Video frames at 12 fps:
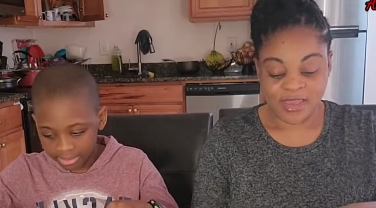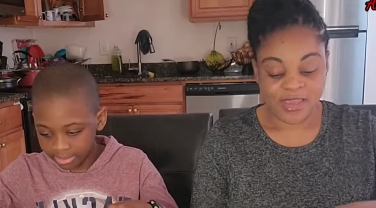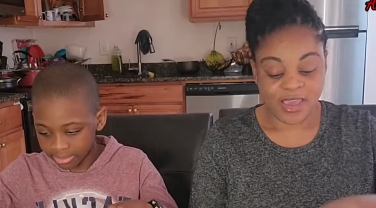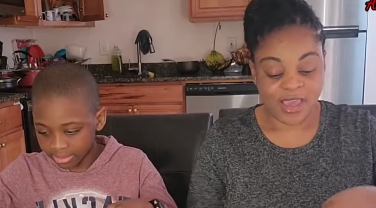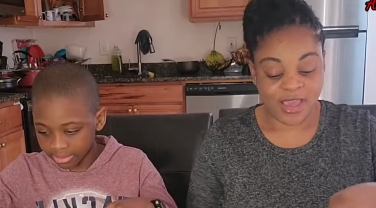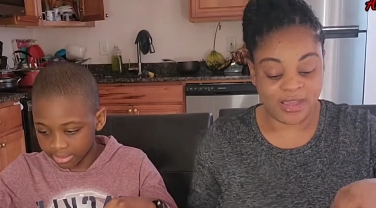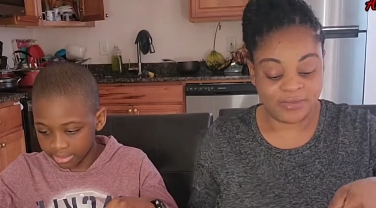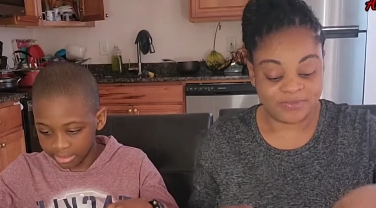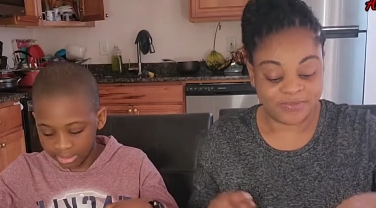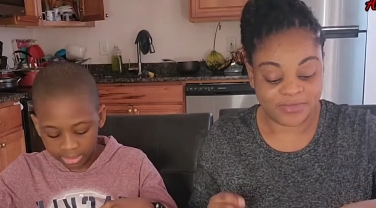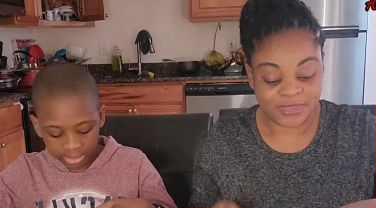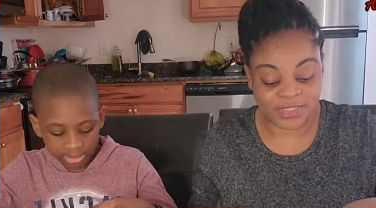Speaker 1: Yeah,
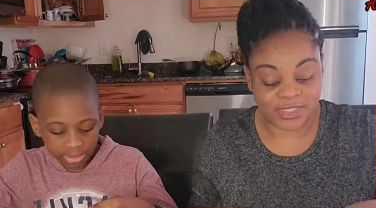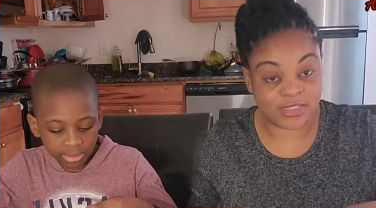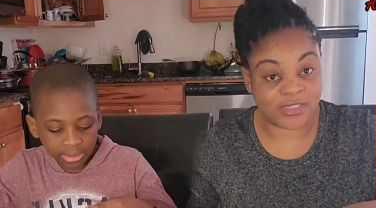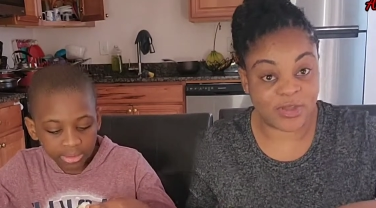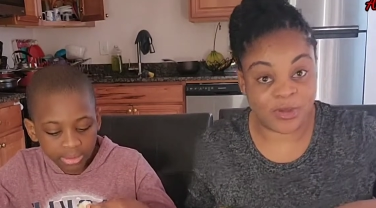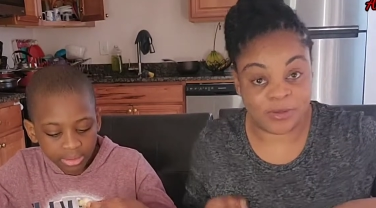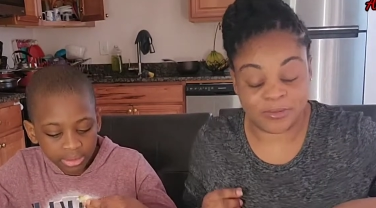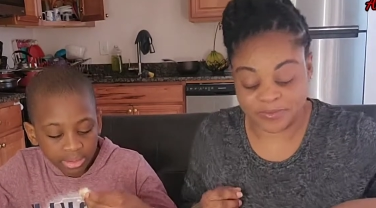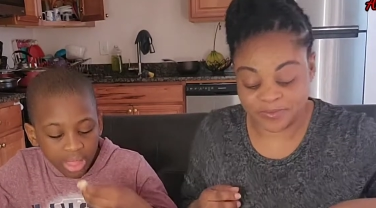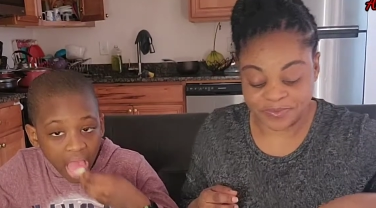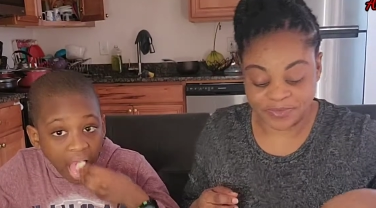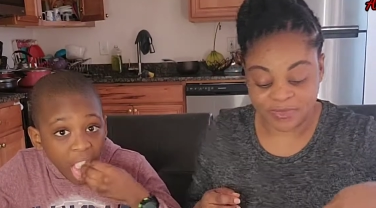this is um